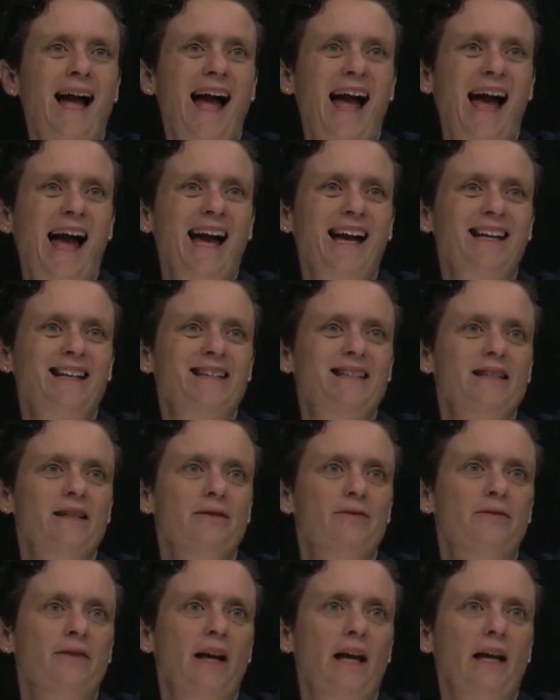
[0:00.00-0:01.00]

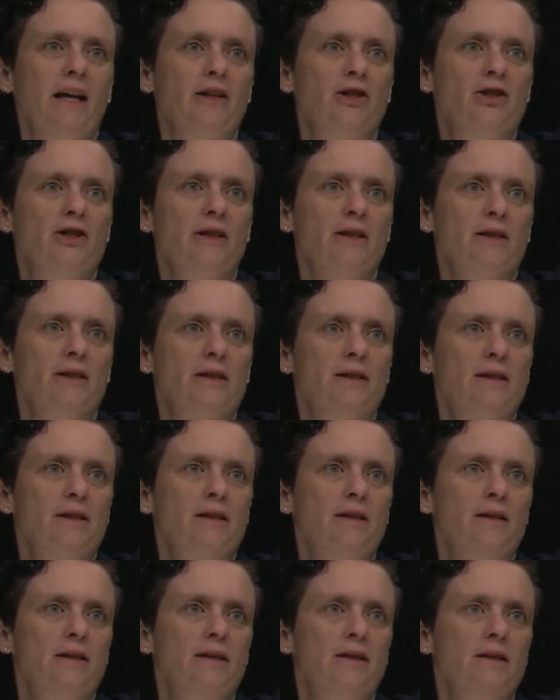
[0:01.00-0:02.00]
active
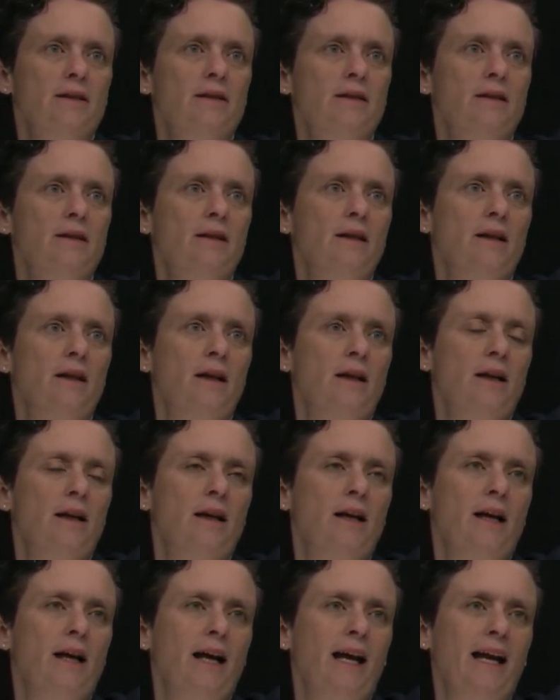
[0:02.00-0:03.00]
agents.
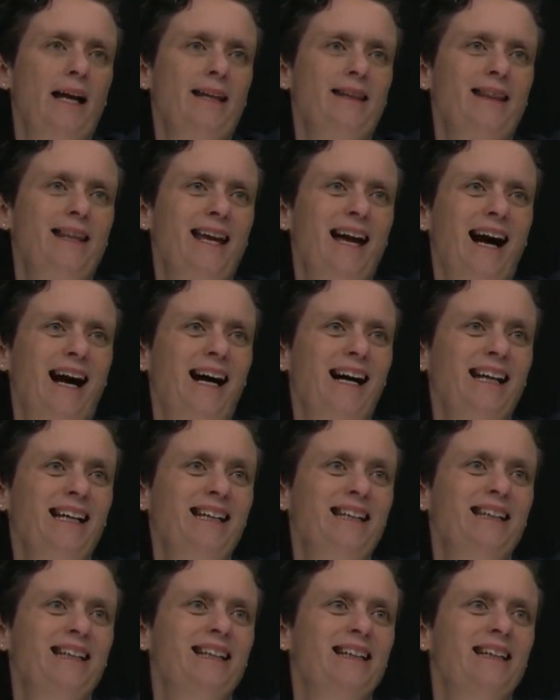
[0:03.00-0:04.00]
And the
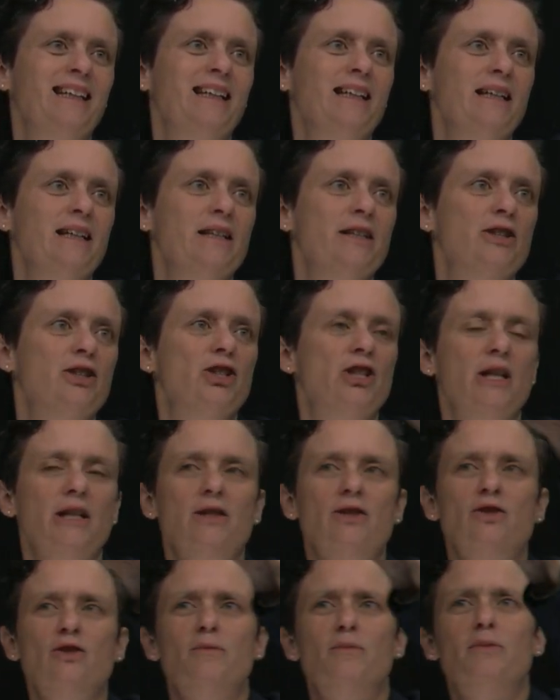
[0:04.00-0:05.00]
idea here is
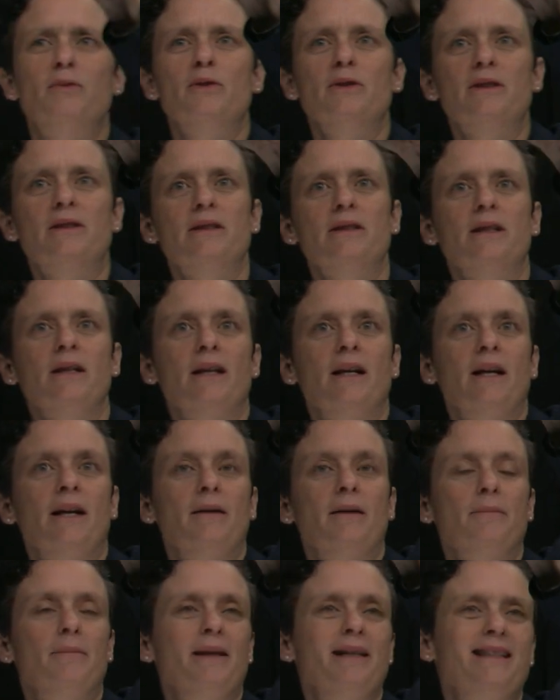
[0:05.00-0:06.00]
just to put
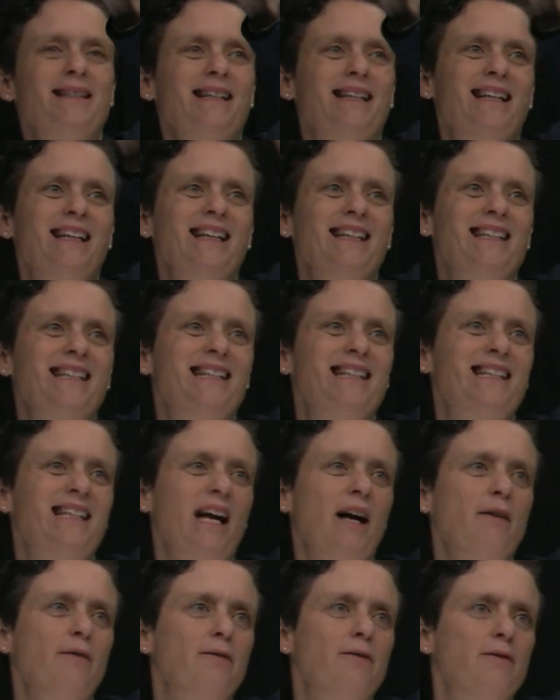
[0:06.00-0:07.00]
basically
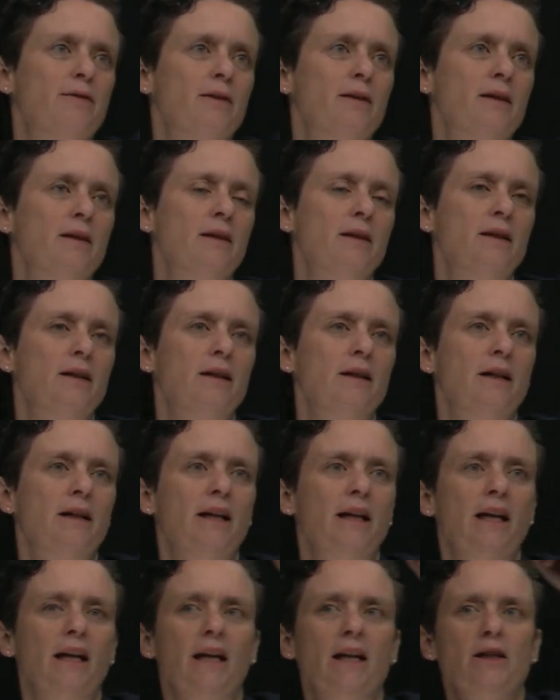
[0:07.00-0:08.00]
stuff
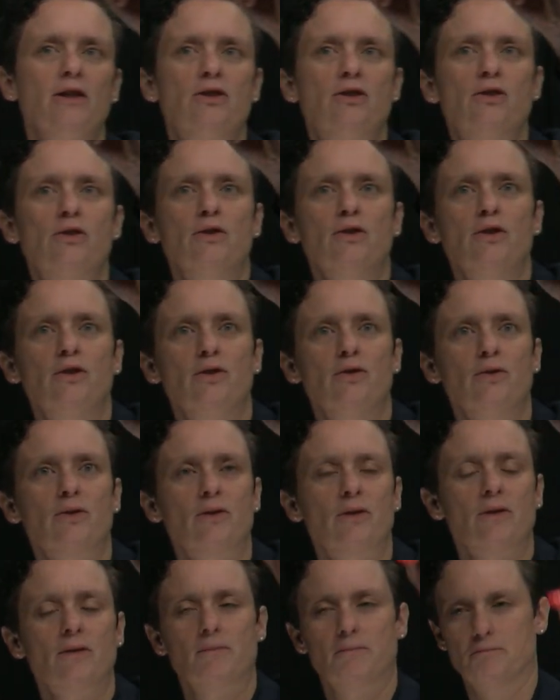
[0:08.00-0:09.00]
into
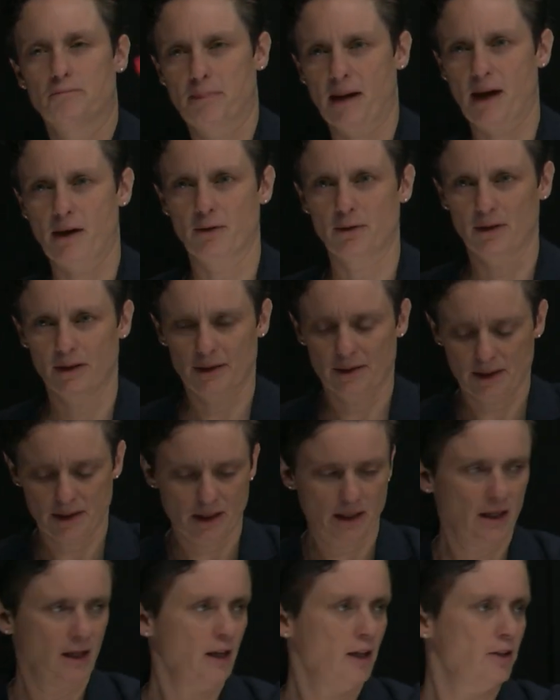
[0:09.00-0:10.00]
your bowel.
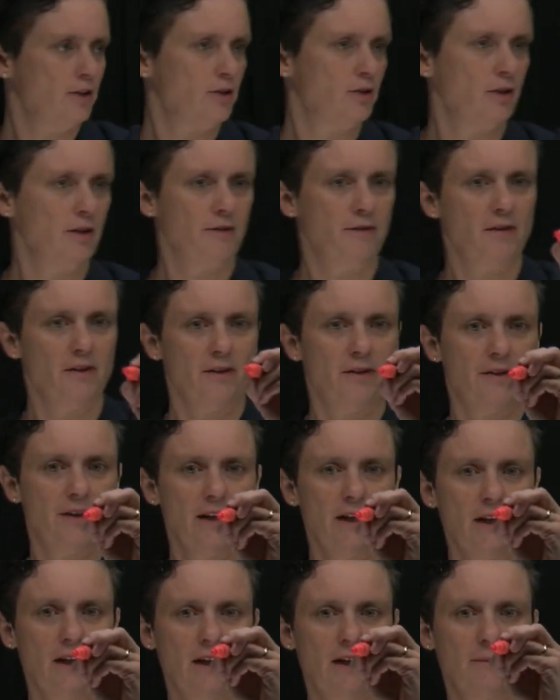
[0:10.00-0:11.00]
So if you're
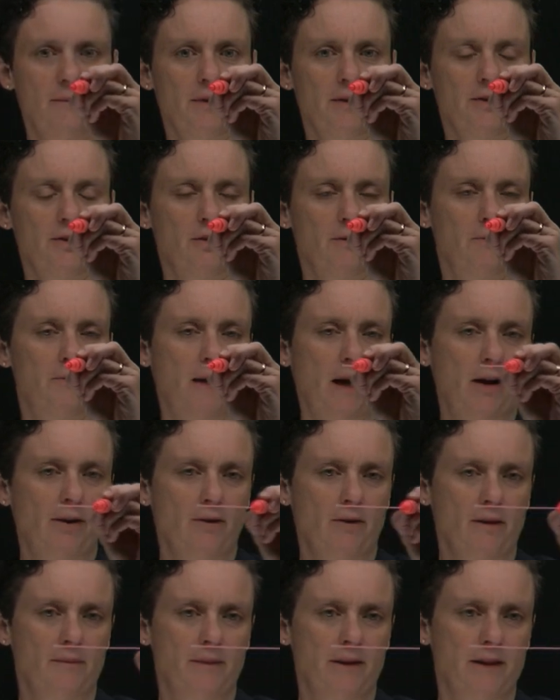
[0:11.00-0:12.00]
thinking about your
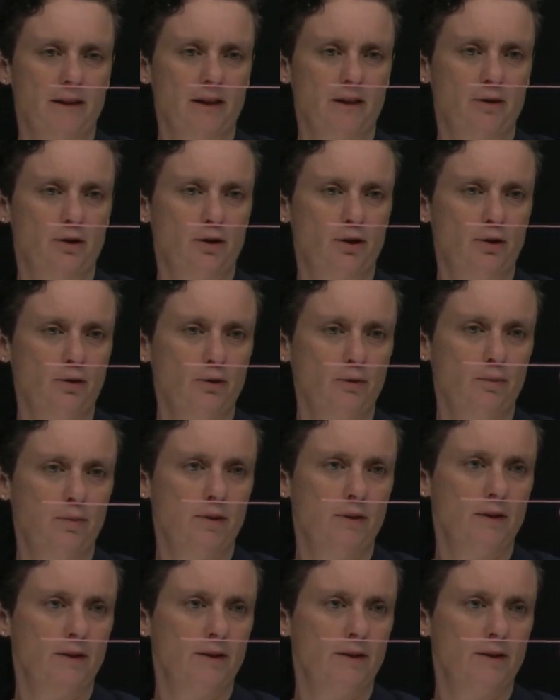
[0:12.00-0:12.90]
bowel, I mean, it's a tube,